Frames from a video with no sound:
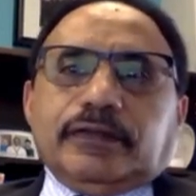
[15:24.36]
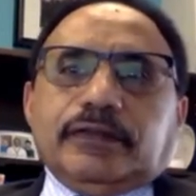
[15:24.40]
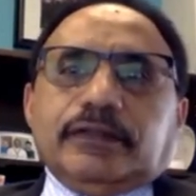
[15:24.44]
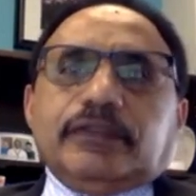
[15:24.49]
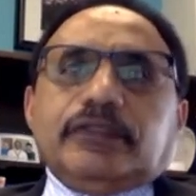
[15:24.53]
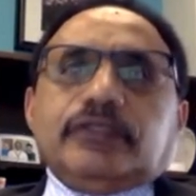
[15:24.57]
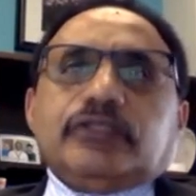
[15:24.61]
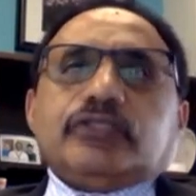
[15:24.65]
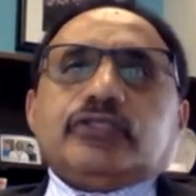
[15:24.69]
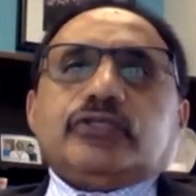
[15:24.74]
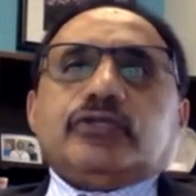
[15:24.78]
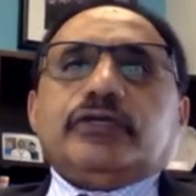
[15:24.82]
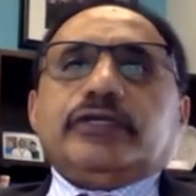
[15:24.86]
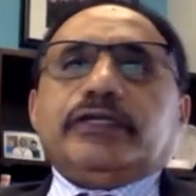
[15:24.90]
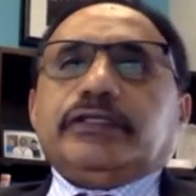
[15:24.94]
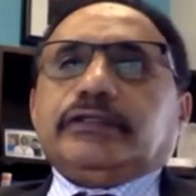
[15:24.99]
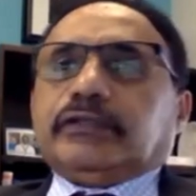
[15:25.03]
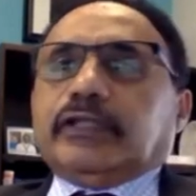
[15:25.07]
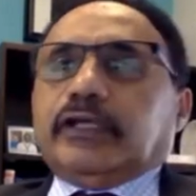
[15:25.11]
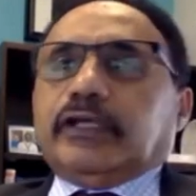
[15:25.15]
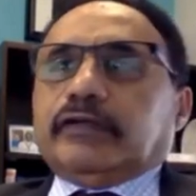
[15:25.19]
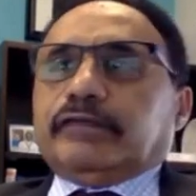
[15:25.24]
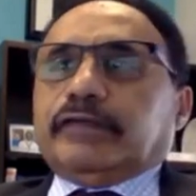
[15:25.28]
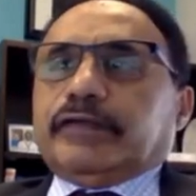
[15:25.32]
So
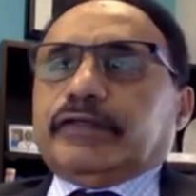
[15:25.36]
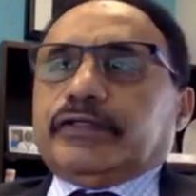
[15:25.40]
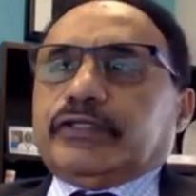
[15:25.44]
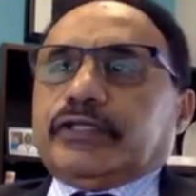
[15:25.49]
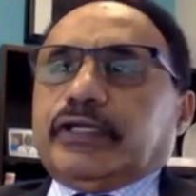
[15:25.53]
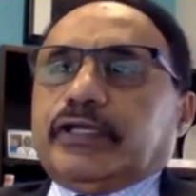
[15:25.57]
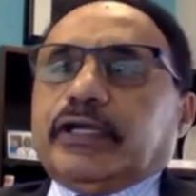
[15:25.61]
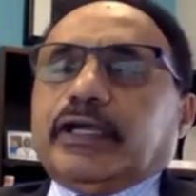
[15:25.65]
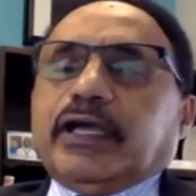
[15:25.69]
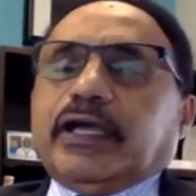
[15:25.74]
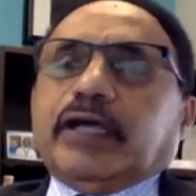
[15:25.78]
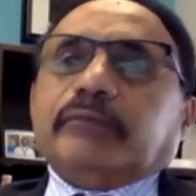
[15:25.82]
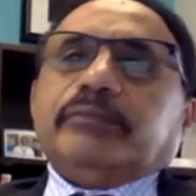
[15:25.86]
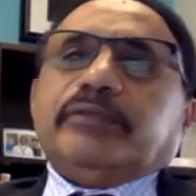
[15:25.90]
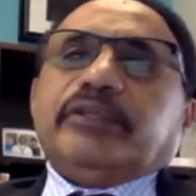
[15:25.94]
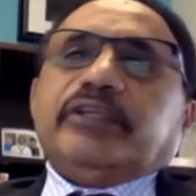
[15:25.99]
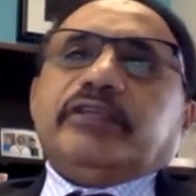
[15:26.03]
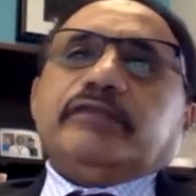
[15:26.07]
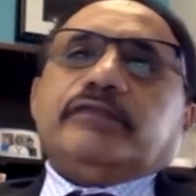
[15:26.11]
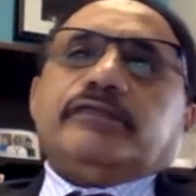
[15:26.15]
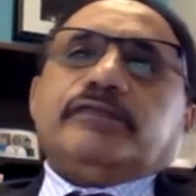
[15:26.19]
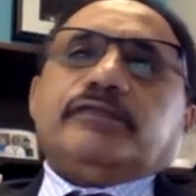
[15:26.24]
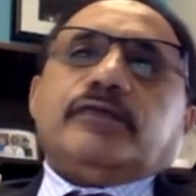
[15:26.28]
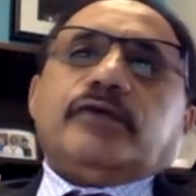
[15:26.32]
intervention can be
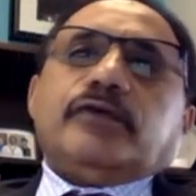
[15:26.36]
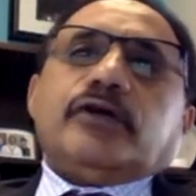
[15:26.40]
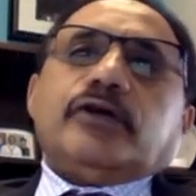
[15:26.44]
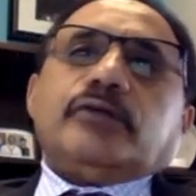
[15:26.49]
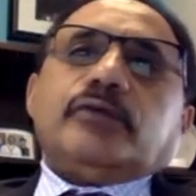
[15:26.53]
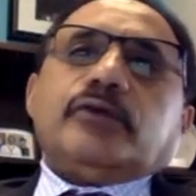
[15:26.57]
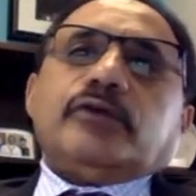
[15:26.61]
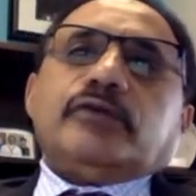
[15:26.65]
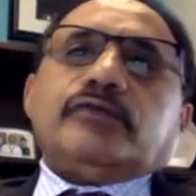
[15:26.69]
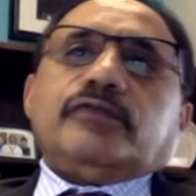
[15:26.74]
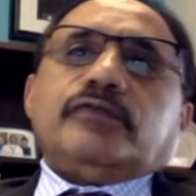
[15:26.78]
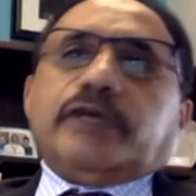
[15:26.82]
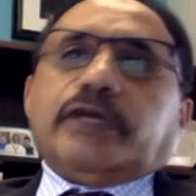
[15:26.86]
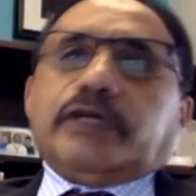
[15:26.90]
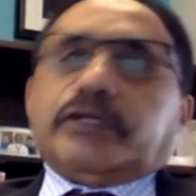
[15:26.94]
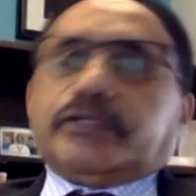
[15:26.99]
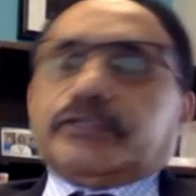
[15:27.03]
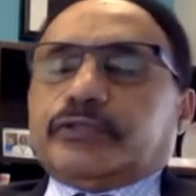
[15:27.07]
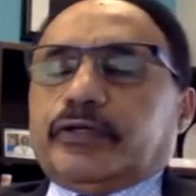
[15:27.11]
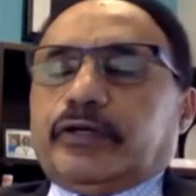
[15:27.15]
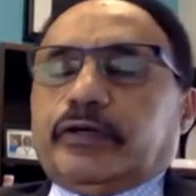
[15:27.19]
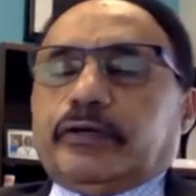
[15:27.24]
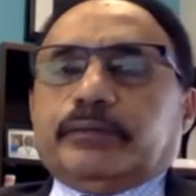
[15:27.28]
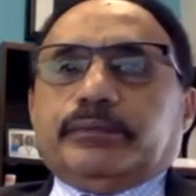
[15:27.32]
in form of
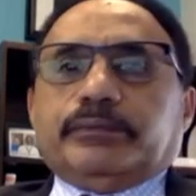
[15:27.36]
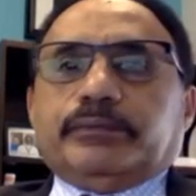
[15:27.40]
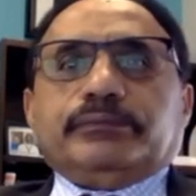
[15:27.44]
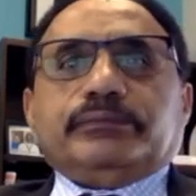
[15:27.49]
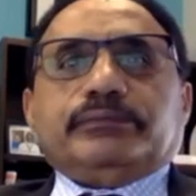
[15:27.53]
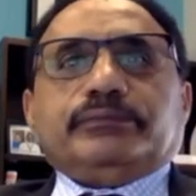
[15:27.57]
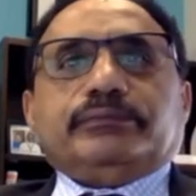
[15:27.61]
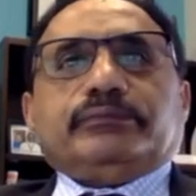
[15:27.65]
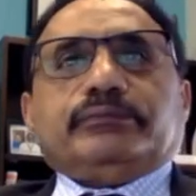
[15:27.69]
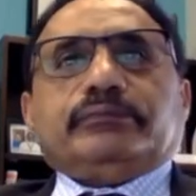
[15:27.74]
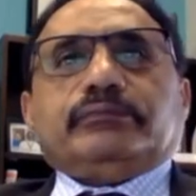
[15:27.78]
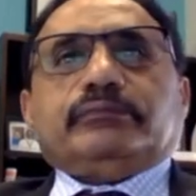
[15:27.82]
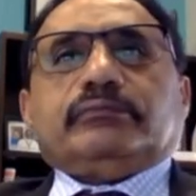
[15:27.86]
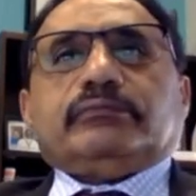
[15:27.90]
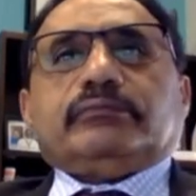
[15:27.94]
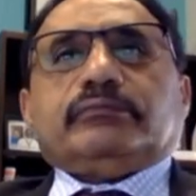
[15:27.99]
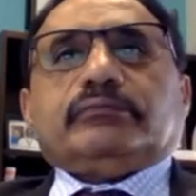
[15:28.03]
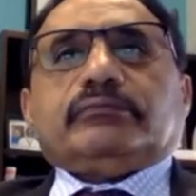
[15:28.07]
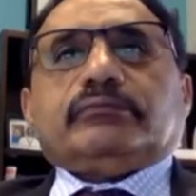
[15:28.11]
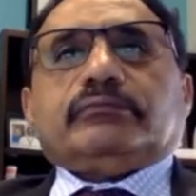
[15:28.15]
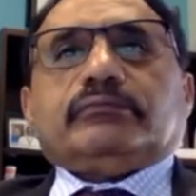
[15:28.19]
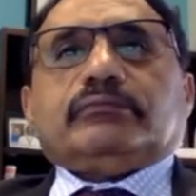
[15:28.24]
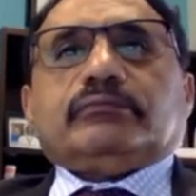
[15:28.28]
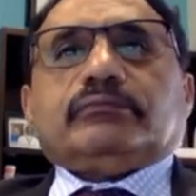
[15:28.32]
workshop,
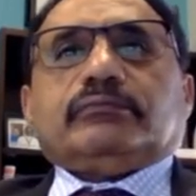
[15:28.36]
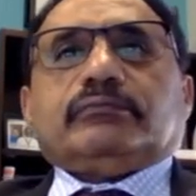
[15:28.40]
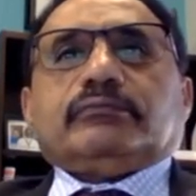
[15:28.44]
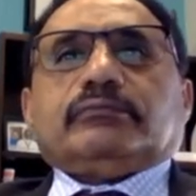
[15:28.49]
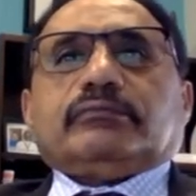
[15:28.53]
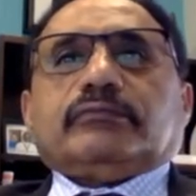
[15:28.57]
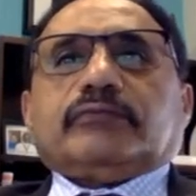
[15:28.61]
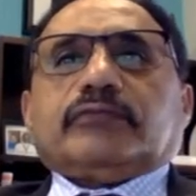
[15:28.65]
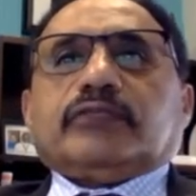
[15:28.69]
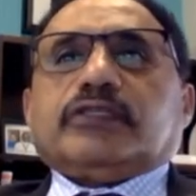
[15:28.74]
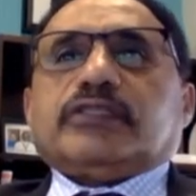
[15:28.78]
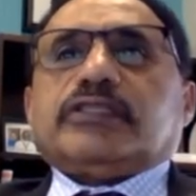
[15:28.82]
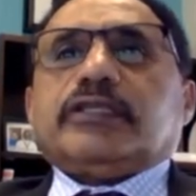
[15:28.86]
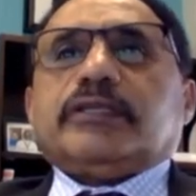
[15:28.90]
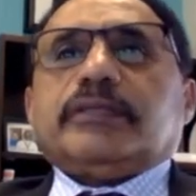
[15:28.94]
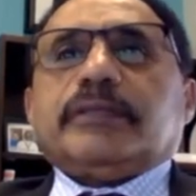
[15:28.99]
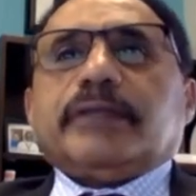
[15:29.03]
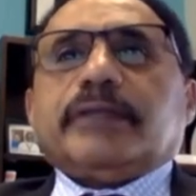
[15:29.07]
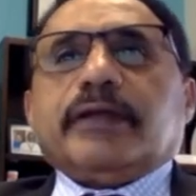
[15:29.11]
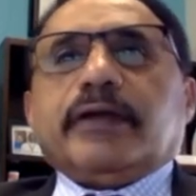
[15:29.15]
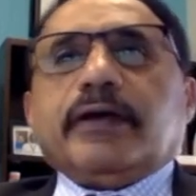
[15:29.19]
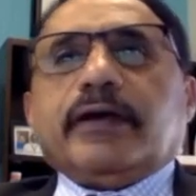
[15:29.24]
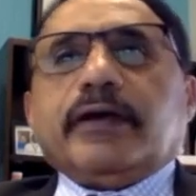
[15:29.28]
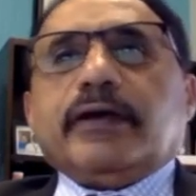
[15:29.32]

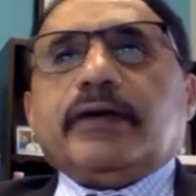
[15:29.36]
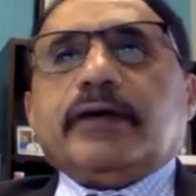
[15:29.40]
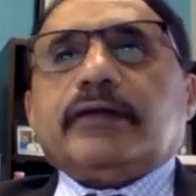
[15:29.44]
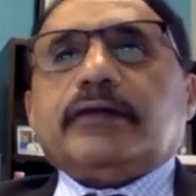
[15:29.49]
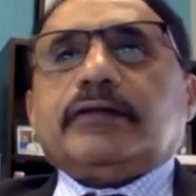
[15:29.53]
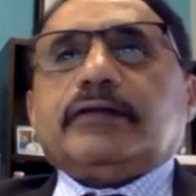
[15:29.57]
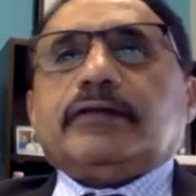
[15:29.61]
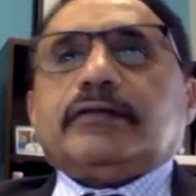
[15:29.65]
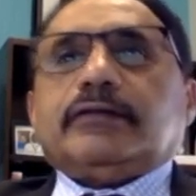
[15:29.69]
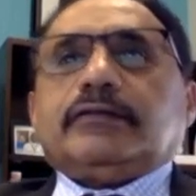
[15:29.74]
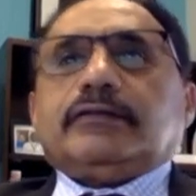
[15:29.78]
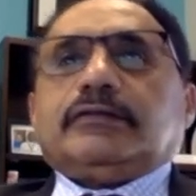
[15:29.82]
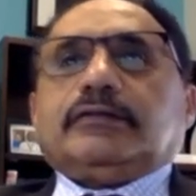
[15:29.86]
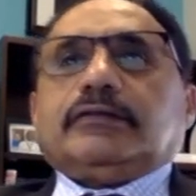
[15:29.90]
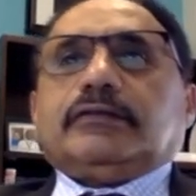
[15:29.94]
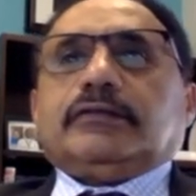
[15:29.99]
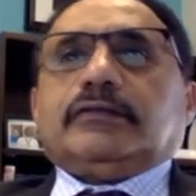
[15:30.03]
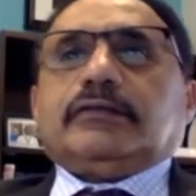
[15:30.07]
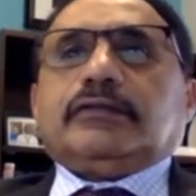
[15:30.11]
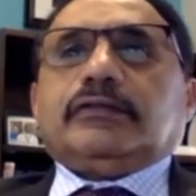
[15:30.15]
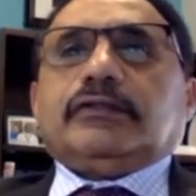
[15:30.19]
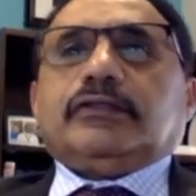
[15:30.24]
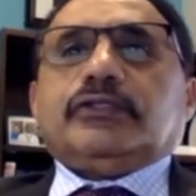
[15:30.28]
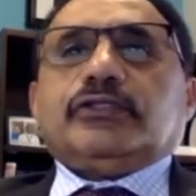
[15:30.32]
seminar,
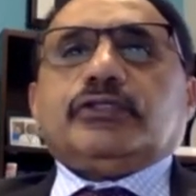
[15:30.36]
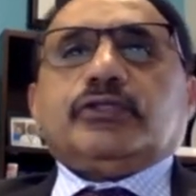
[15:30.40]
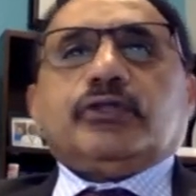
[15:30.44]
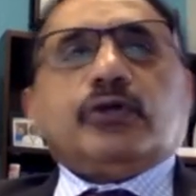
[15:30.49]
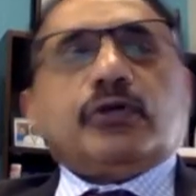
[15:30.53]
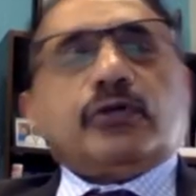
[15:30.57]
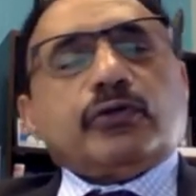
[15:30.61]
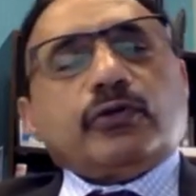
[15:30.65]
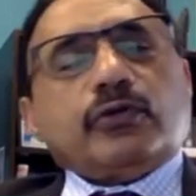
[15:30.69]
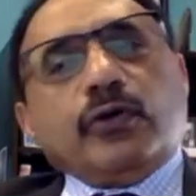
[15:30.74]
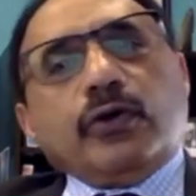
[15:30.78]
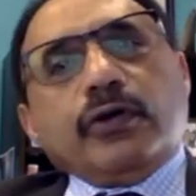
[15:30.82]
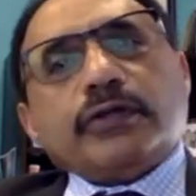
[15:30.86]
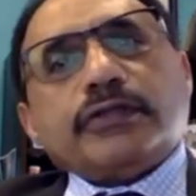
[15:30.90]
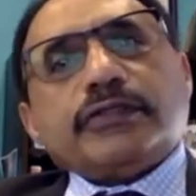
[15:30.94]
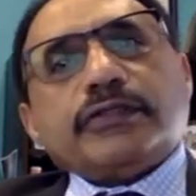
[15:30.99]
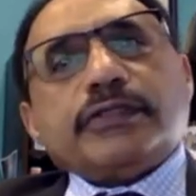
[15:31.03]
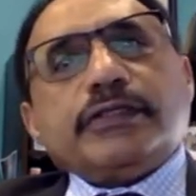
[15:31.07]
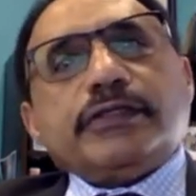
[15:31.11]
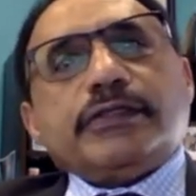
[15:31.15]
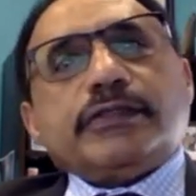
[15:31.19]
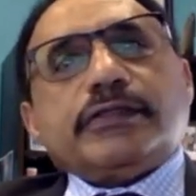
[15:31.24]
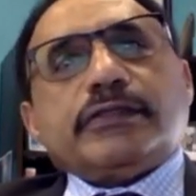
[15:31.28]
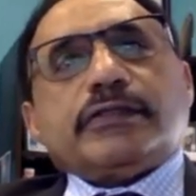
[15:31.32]
short
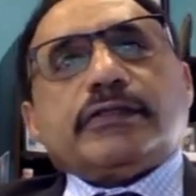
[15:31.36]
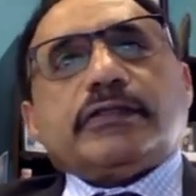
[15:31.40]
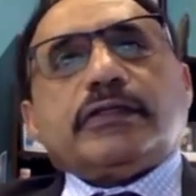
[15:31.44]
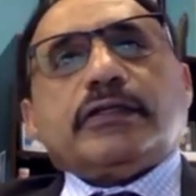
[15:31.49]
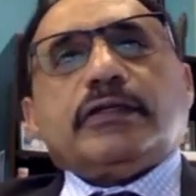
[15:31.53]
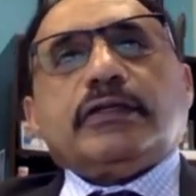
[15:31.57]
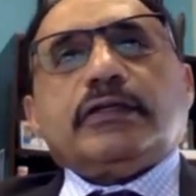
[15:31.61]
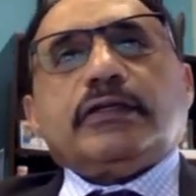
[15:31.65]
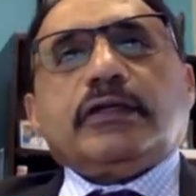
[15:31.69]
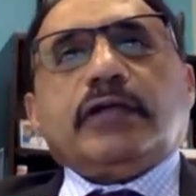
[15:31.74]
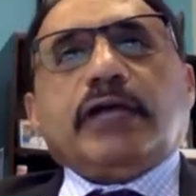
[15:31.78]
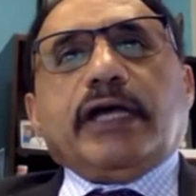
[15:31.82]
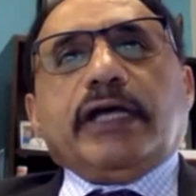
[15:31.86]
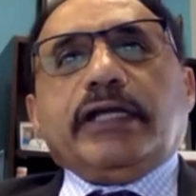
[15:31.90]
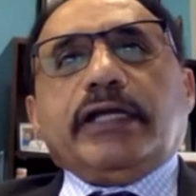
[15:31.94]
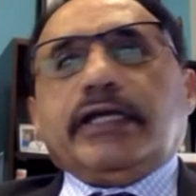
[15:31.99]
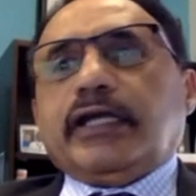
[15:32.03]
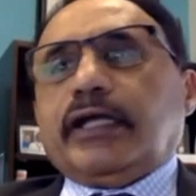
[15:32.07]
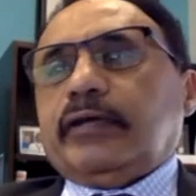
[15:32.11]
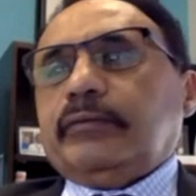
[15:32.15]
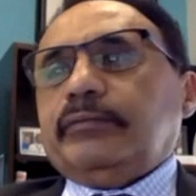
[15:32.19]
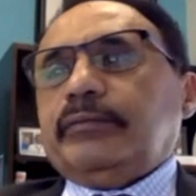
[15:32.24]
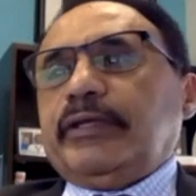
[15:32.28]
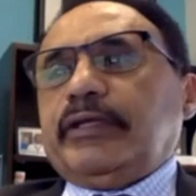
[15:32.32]
courses, and it
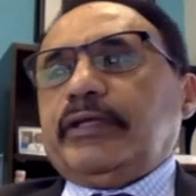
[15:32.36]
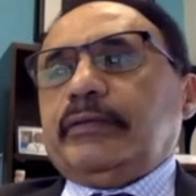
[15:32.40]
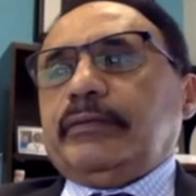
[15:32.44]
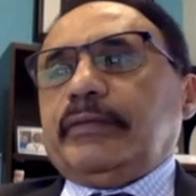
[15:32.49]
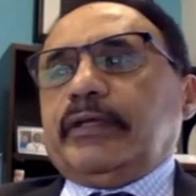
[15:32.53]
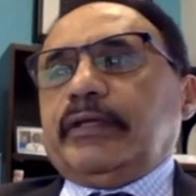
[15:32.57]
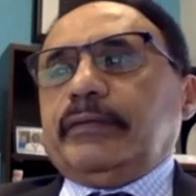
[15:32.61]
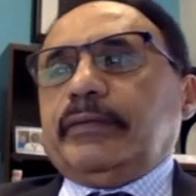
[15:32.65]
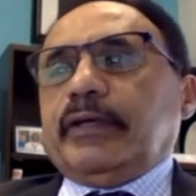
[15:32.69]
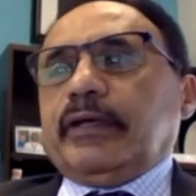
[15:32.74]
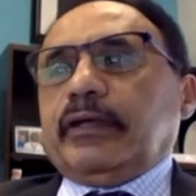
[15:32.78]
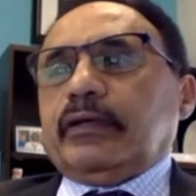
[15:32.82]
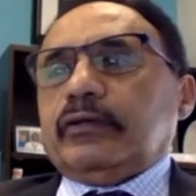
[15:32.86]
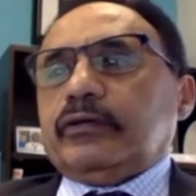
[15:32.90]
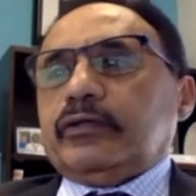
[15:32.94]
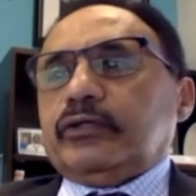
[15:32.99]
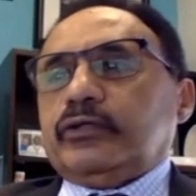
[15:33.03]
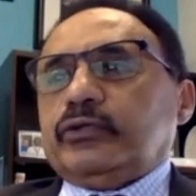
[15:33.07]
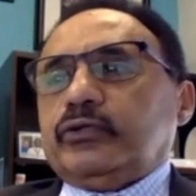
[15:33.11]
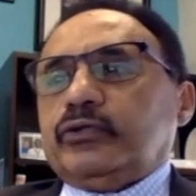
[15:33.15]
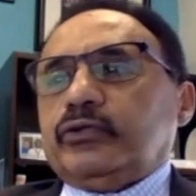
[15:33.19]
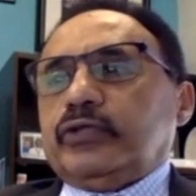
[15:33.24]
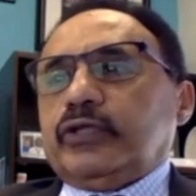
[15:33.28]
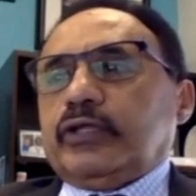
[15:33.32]
can be maybe a
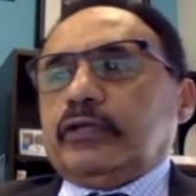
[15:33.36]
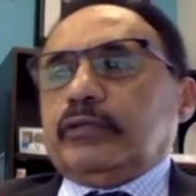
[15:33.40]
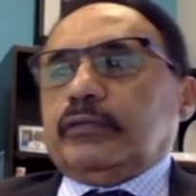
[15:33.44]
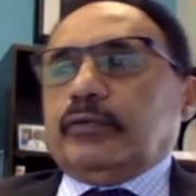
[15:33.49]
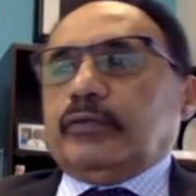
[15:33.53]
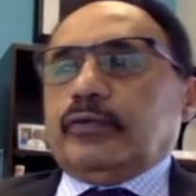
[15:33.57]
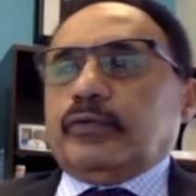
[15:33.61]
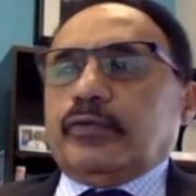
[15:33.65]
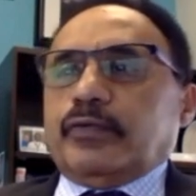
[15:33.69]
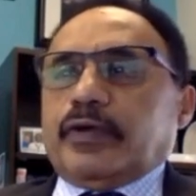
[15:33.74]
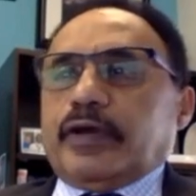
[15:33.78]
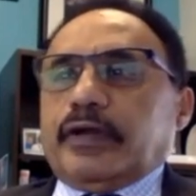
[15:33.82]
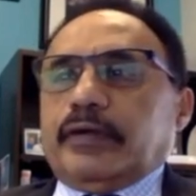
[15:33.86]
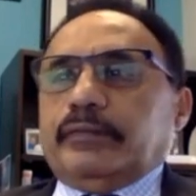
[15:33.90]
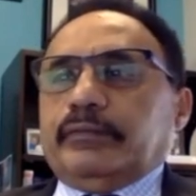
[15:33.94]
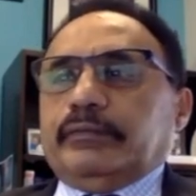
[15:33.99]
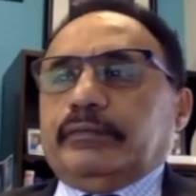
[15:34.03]
longitudinal program.